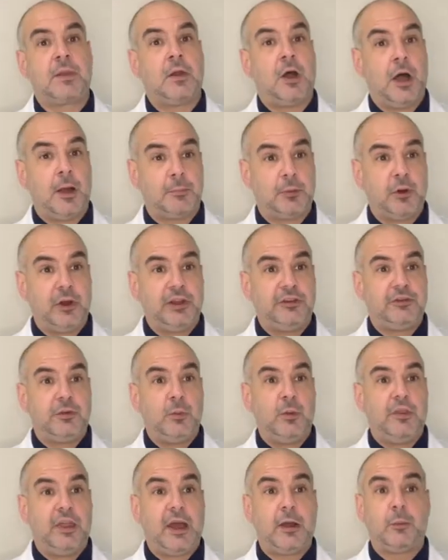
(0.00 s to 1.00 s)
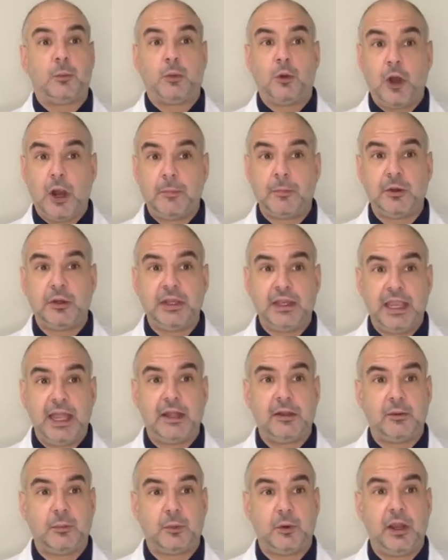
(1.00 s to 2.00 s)
Operation without properly
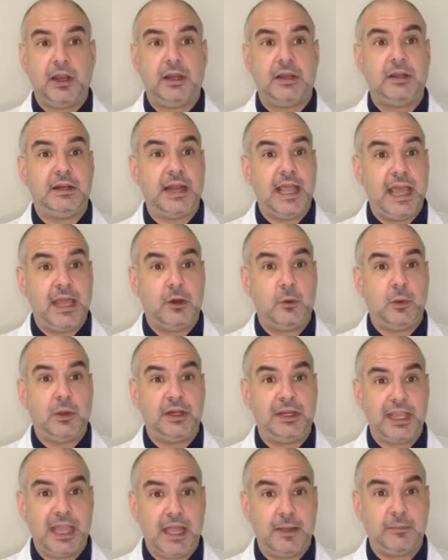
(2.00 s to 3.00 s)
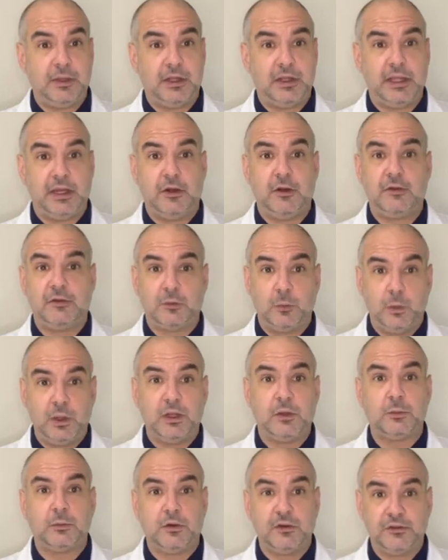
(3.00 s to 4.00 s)
calibrated nanoencabulators
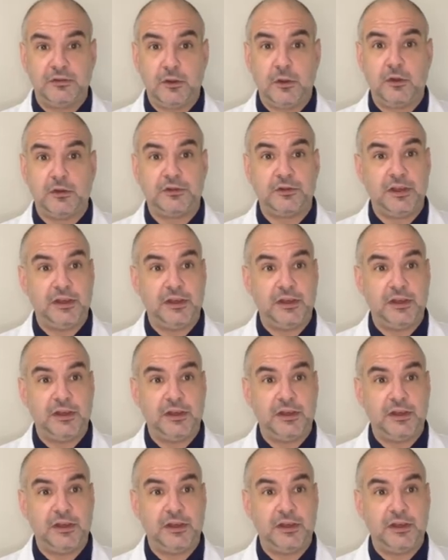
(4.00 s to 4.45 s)
will result